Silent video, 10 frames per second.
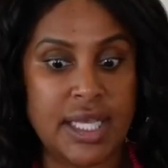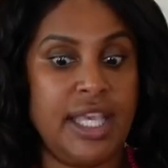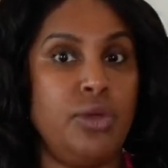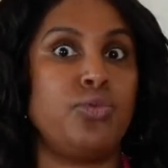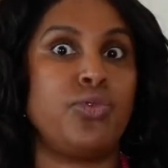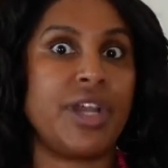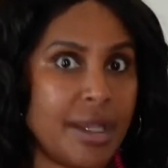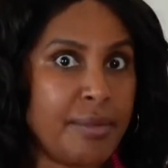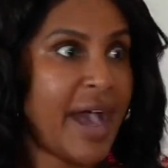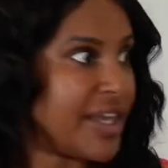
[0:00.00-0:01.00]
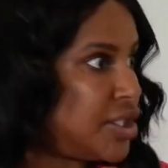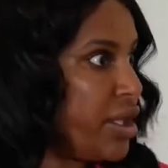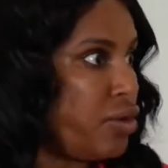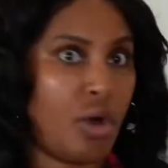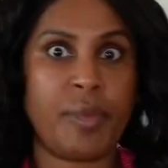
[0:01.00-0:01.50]
He
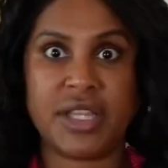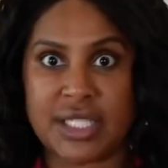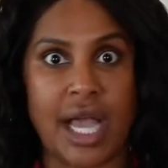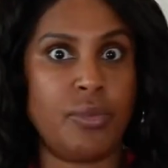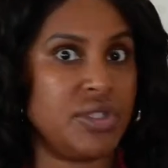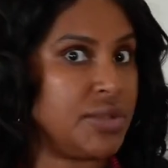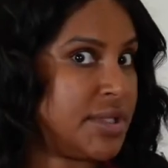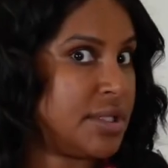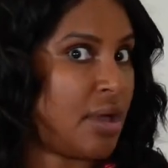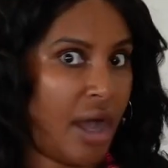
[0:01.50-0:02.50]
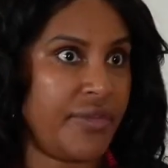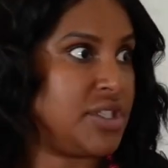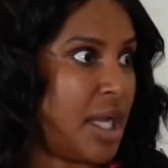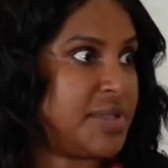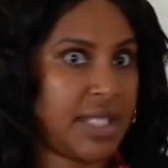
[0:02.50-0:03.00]
reimagined the norm at the time, which was coffee
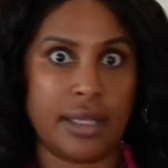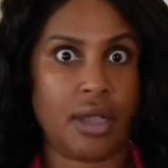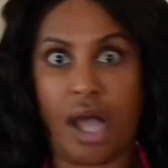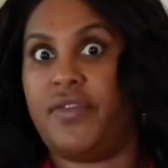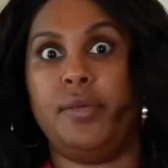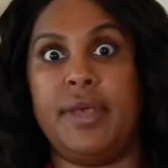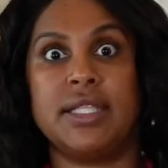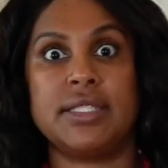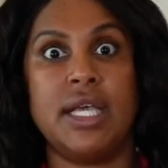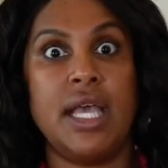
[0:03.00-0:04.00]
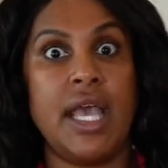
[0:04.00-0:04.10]
shops selling coffee beans.